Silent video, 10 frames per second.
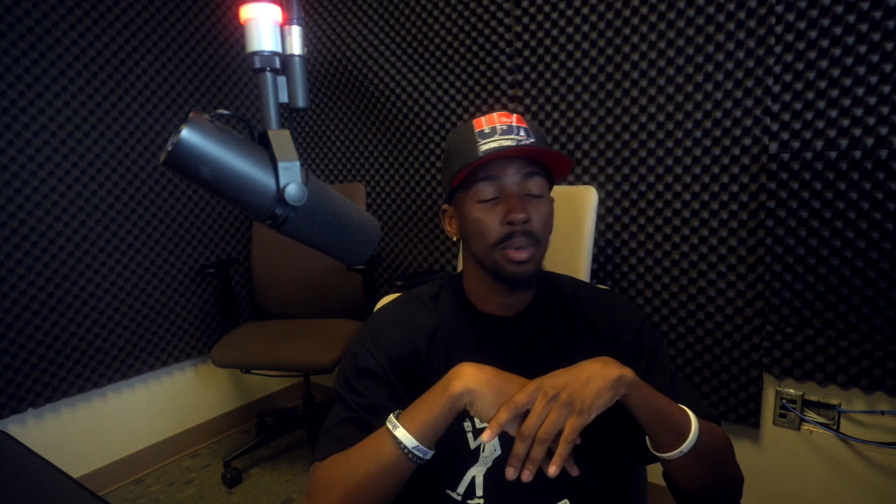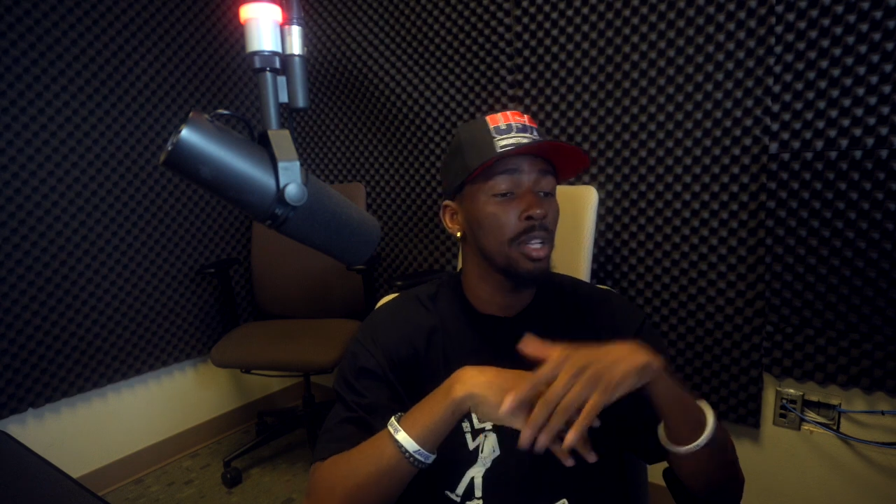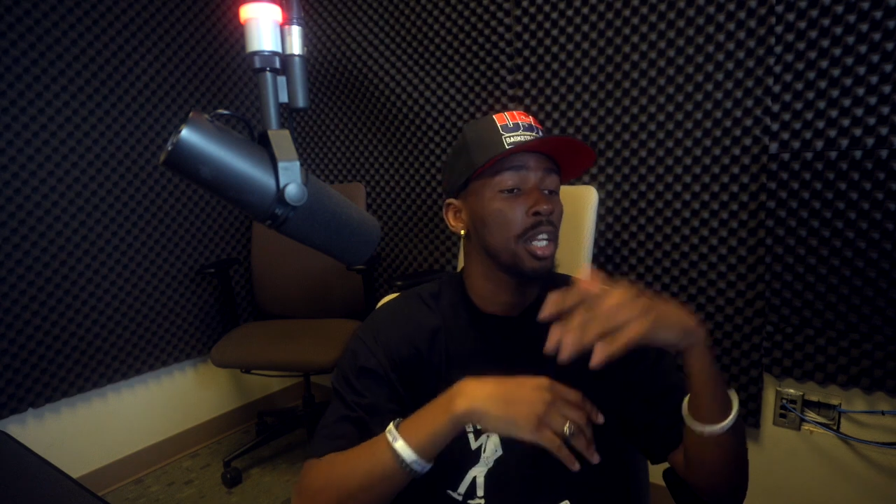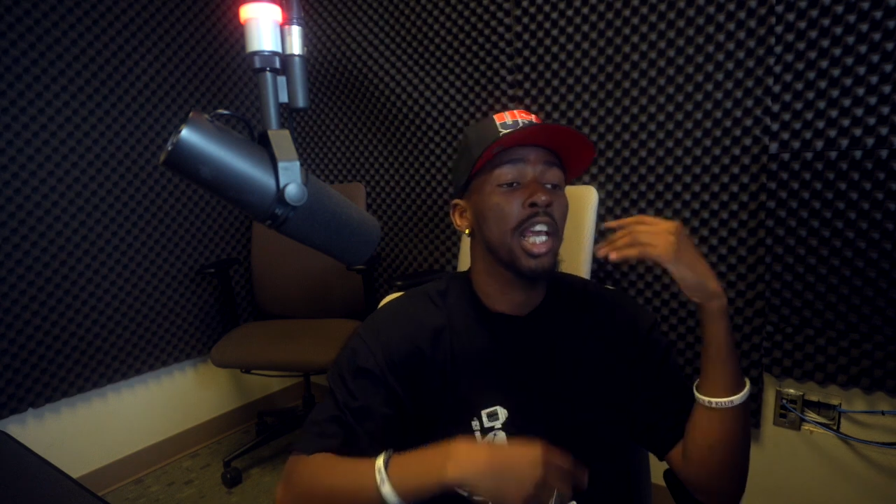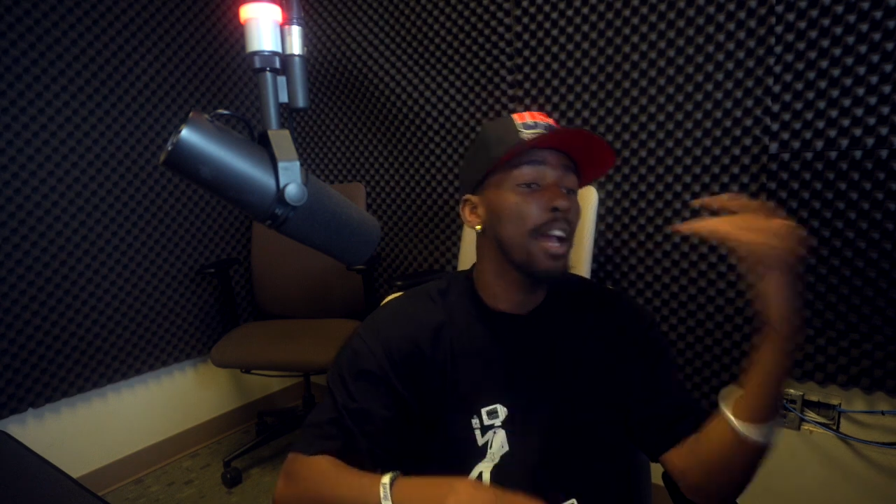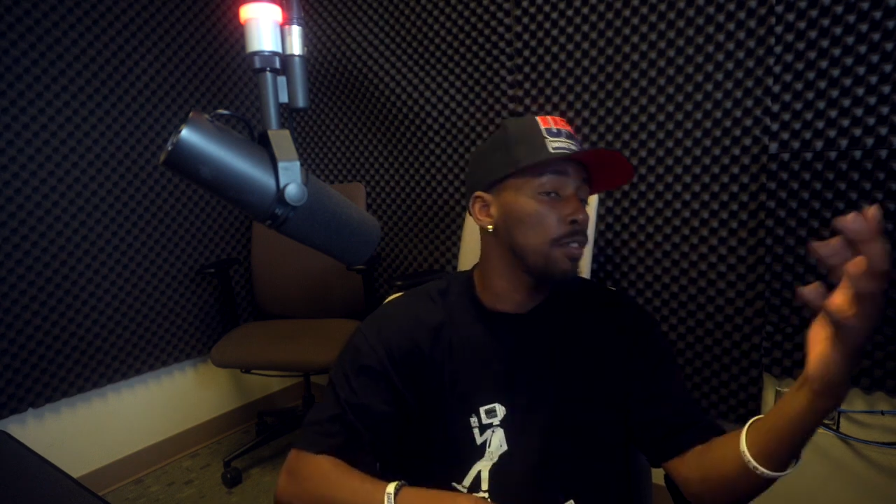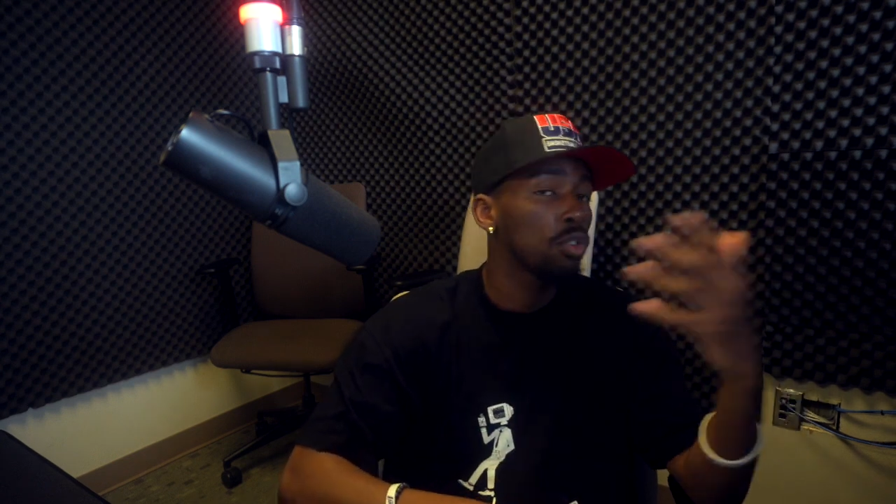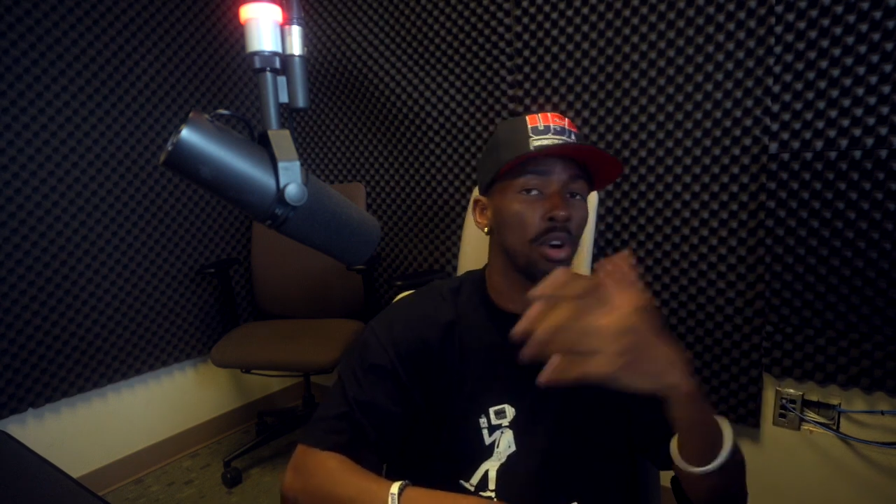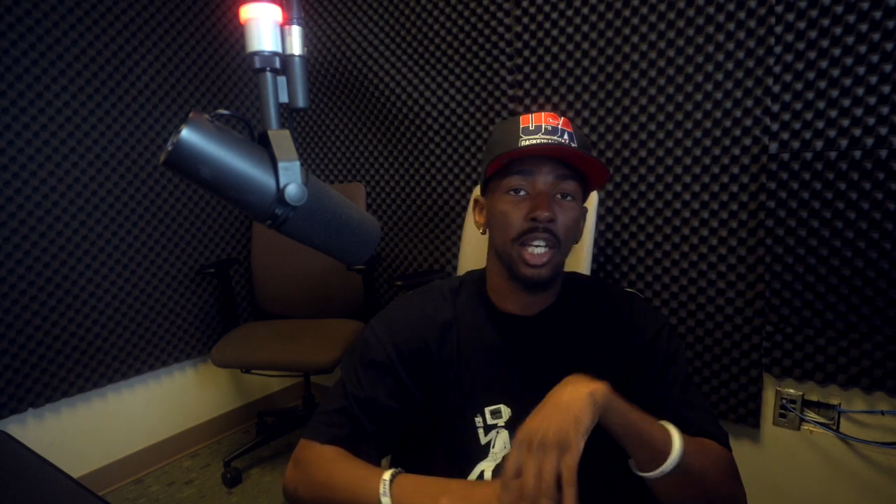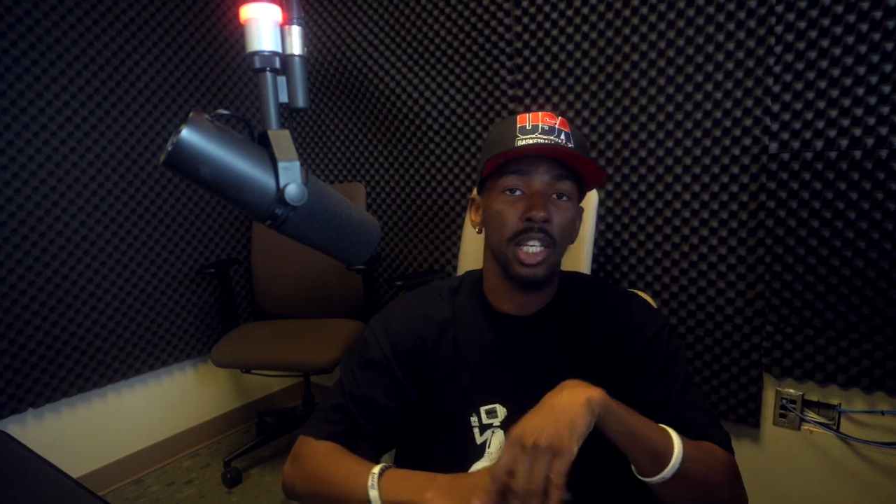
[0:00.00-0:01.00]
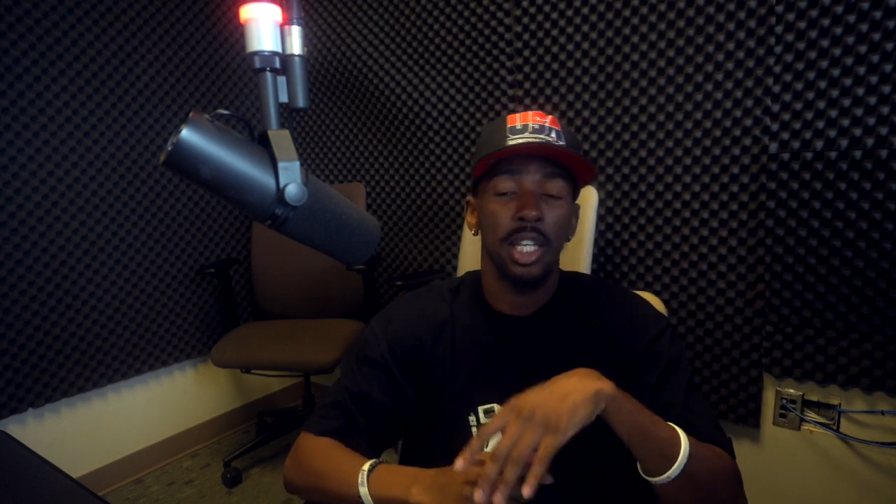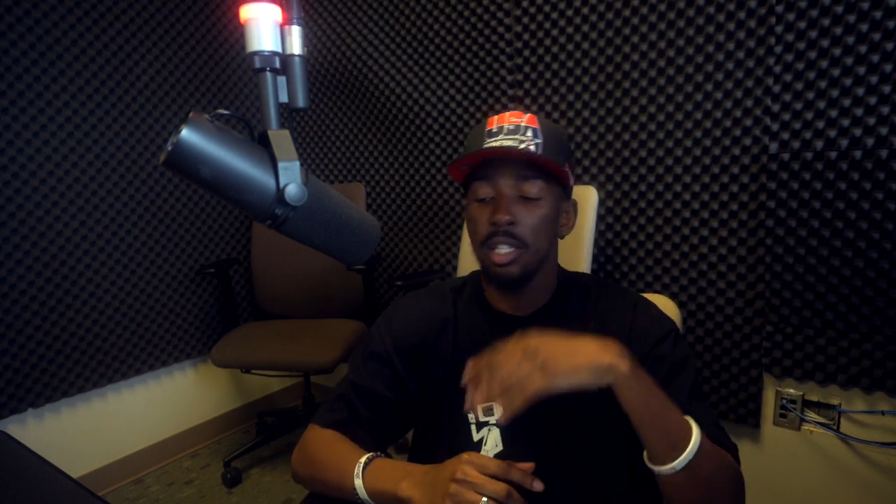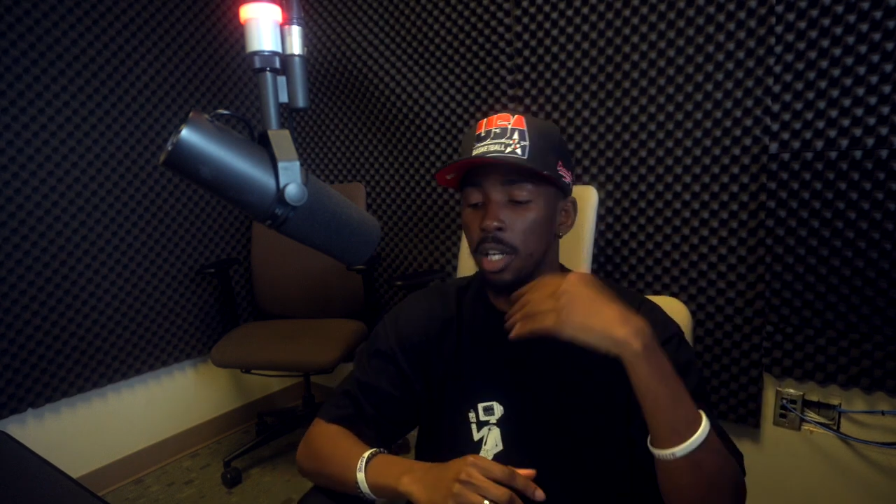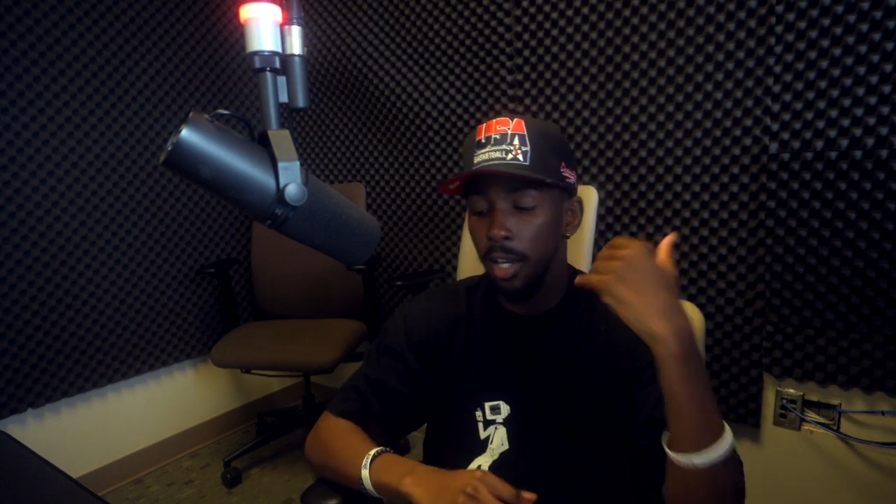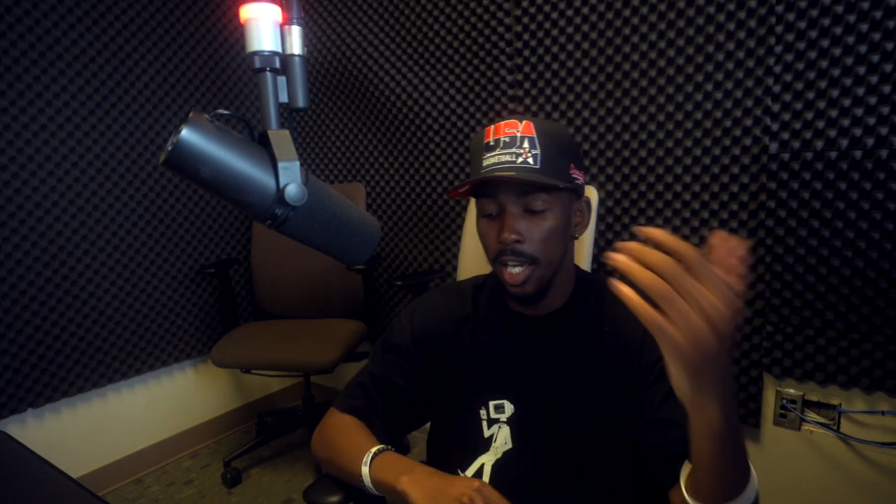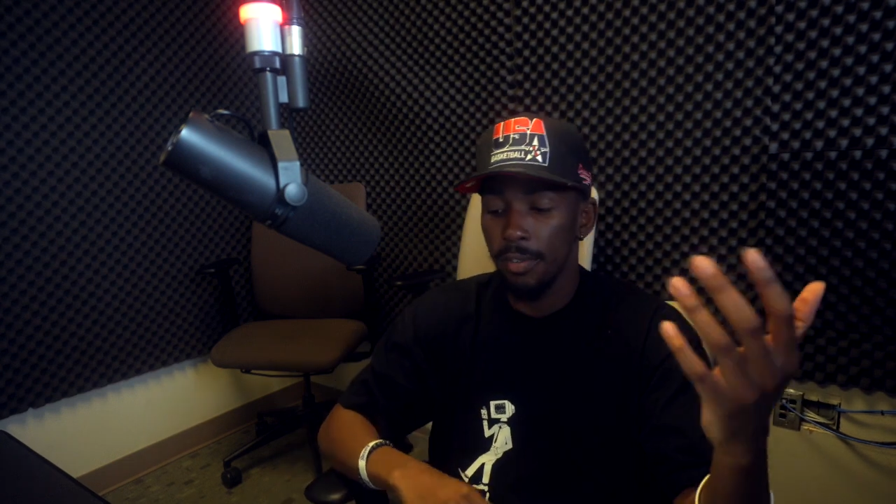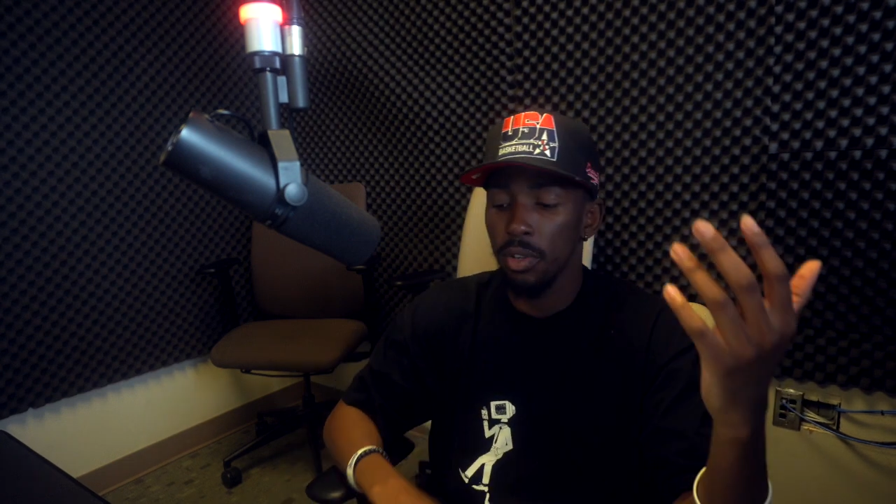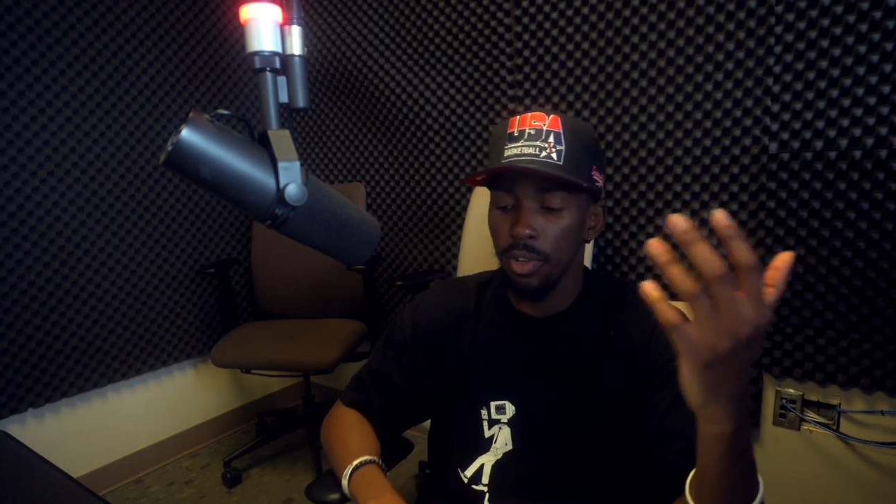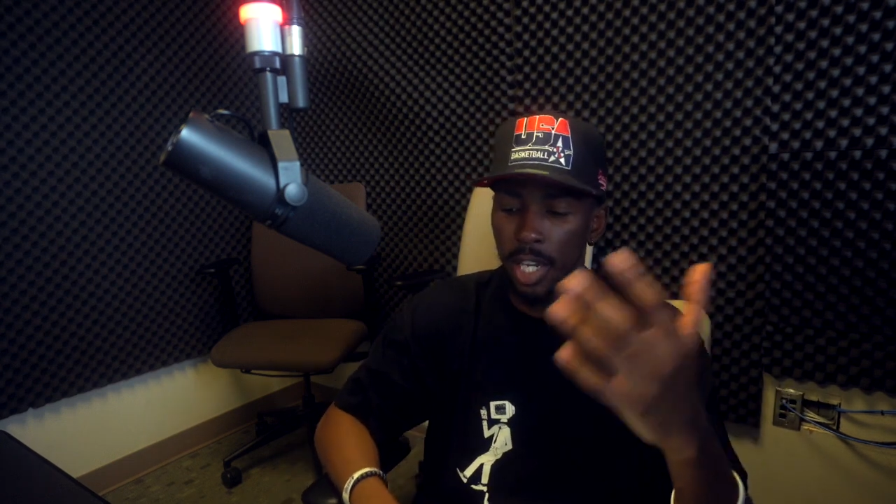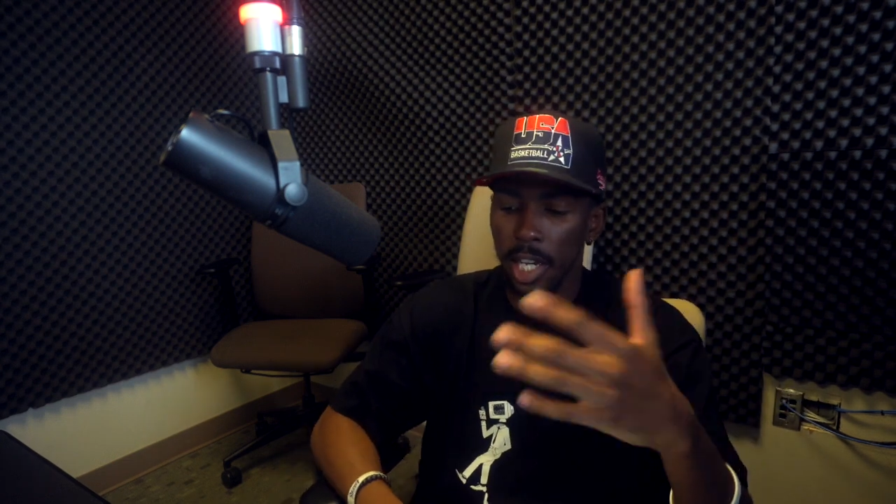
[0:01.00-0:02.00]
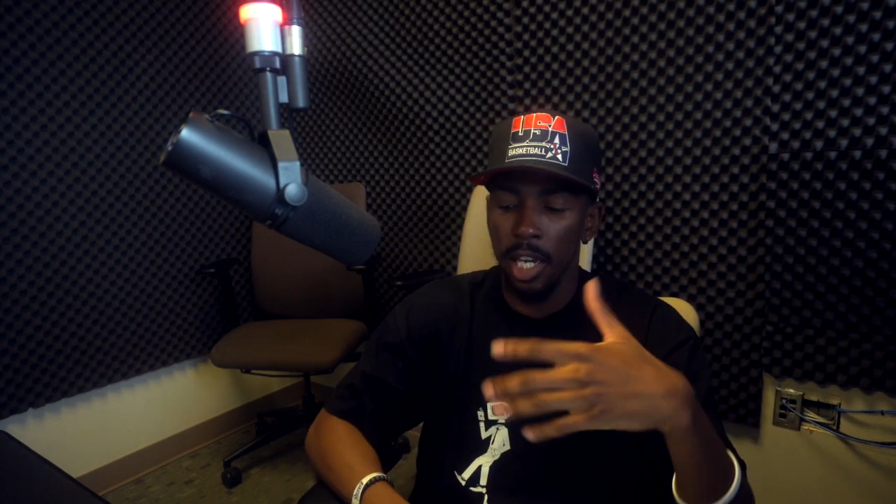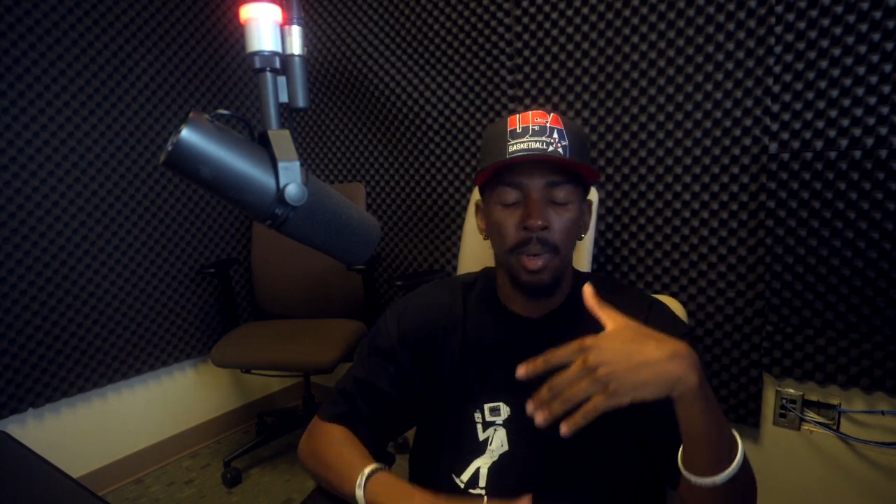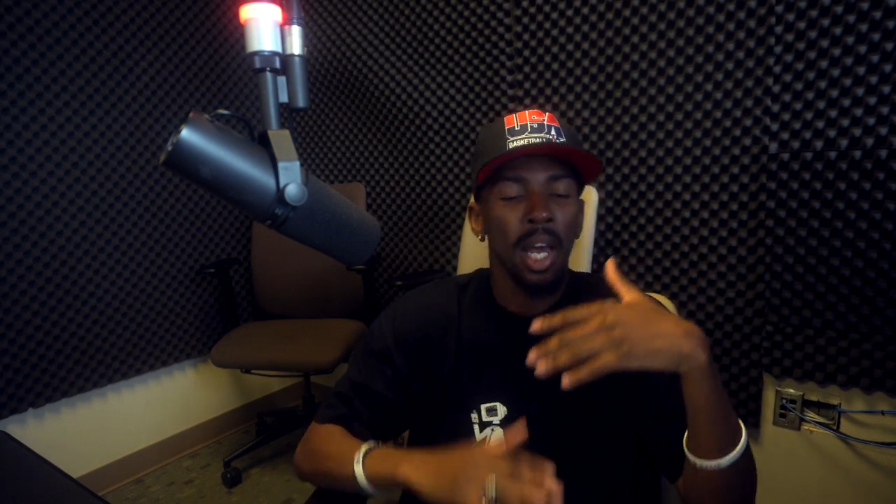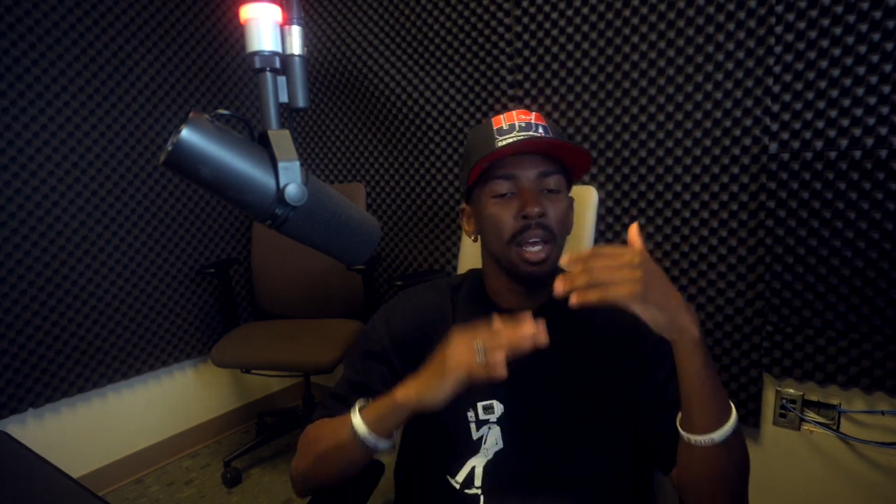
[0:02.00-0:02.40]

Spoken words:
another Kevin Durant game.